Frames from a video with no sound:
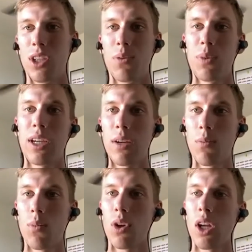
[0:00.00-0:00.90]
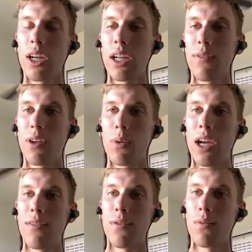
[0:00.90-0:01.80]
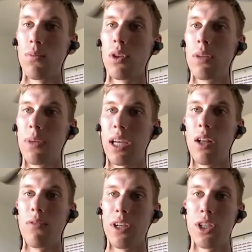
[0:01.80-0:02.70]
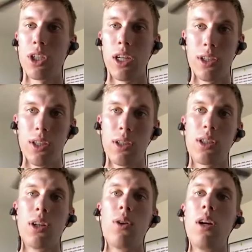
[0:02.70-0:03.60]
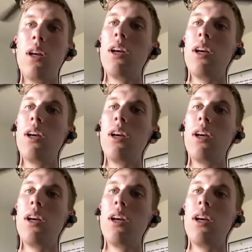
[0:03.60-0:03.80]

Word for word: So we're lucky enough that we have really big elevation changes. So